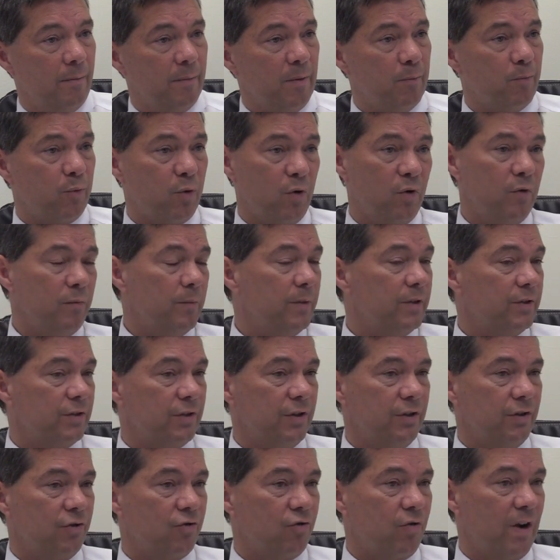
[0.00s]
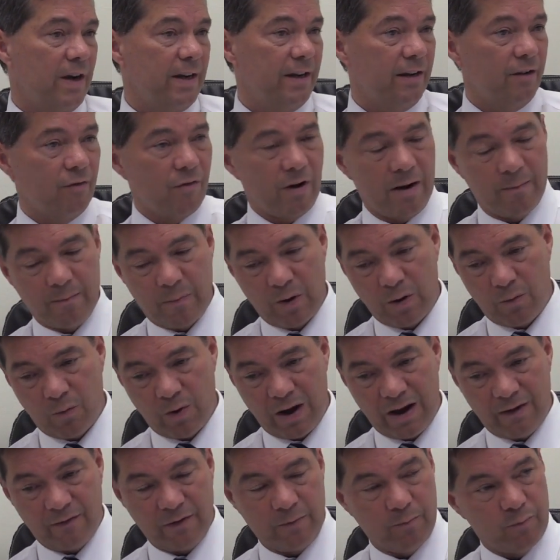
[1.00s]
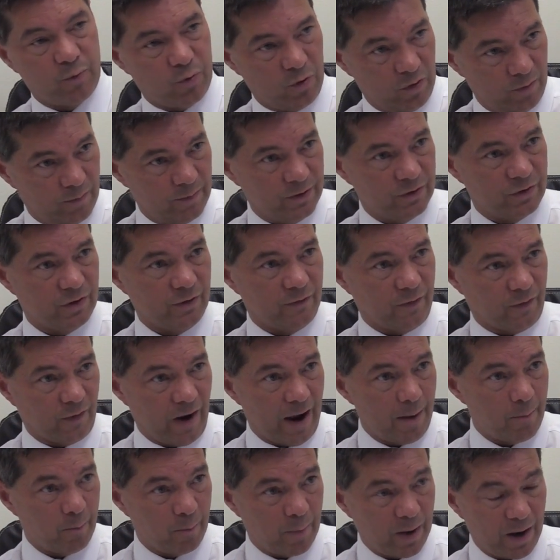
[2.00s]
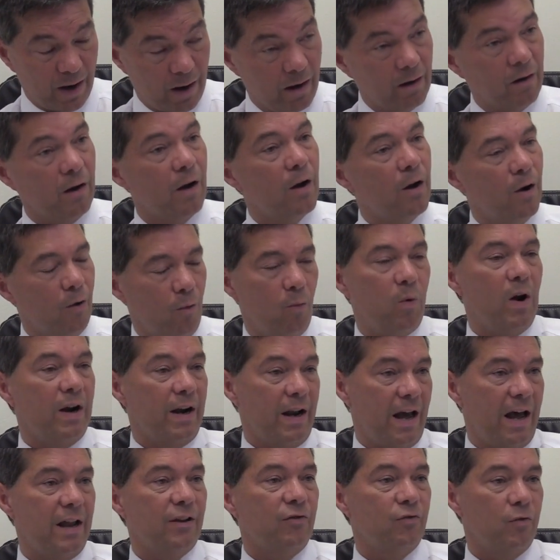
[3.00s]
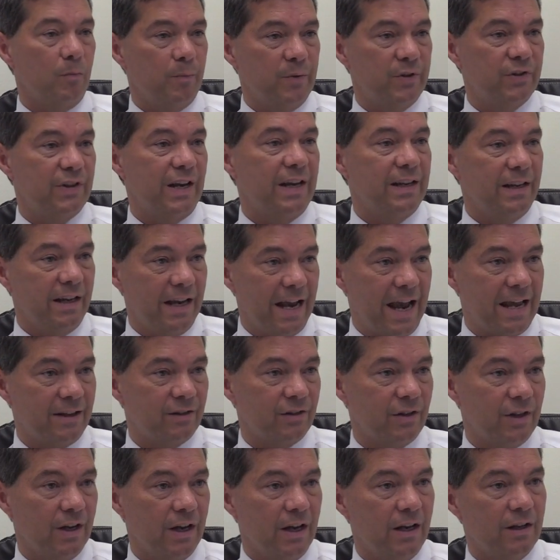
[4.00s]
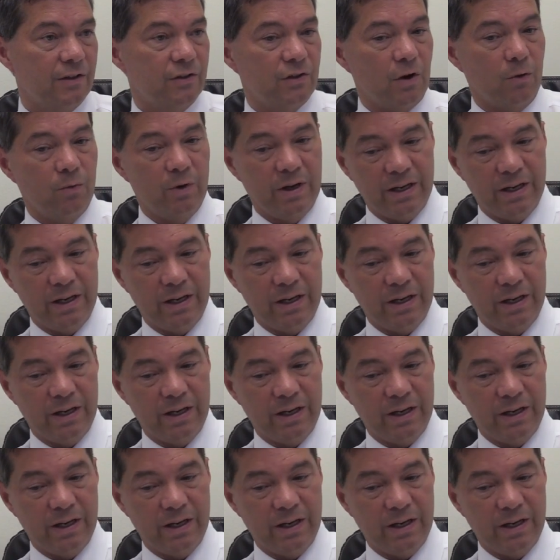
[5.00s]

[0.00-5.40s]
improvements to the training ground, by way of improvements to Fratton Park? 100% yes. So